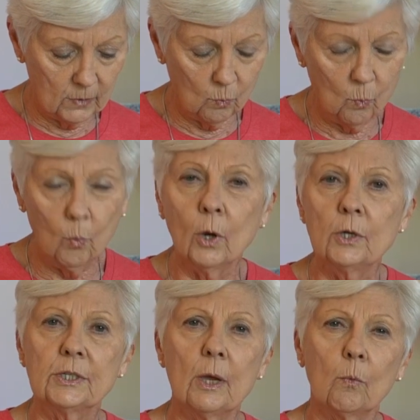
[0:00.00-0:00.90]

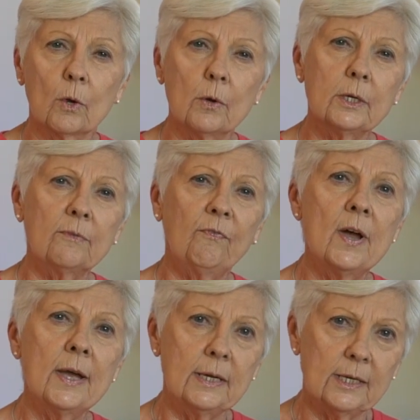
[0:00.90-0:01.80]
words that we're going to
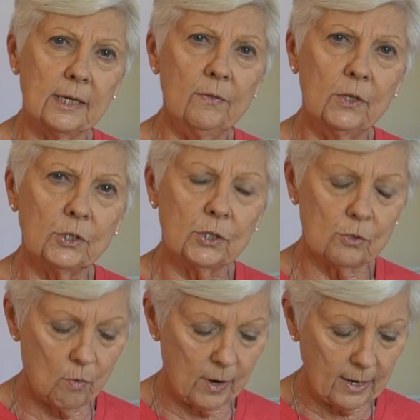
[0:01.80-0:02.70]
find in this
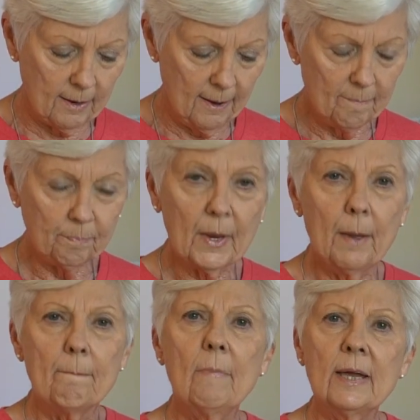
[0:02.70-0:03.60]
story.
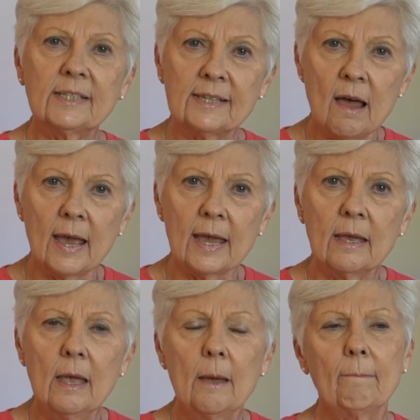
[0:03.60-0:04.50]
Maasai.
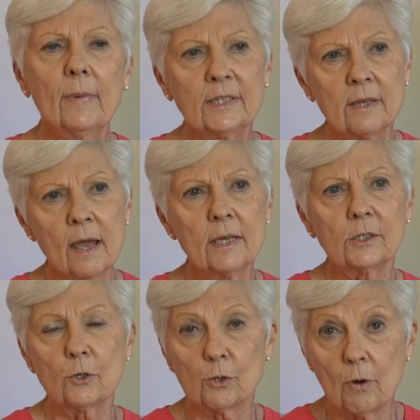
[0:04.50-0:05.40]
Maasai is
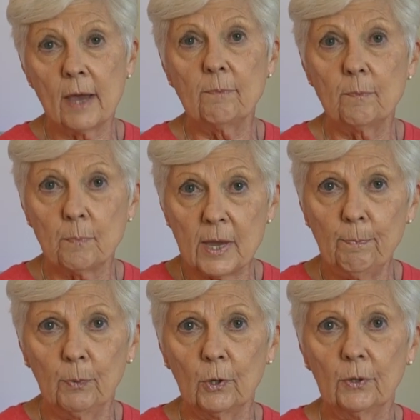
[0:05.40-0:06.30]
a tribe of
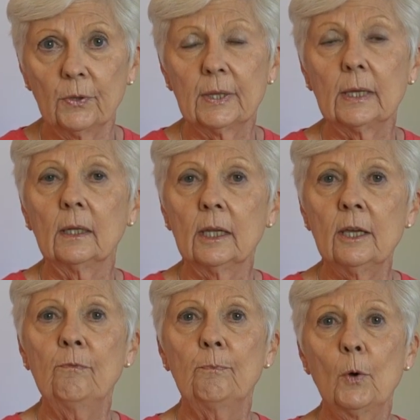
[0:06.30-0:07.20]
people that
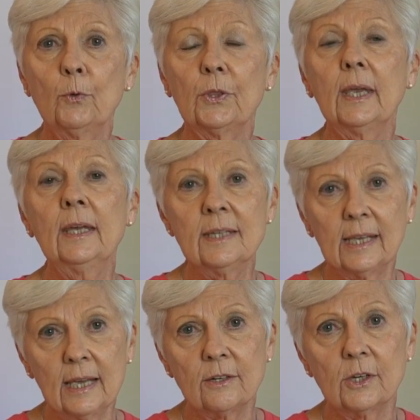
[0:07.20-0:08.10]
live both in
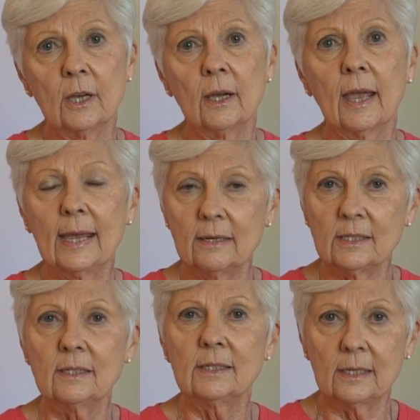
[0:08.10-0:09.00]
Kenya and
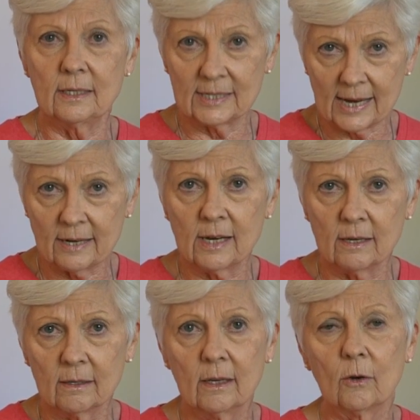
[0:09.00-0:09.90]
in Tanzania,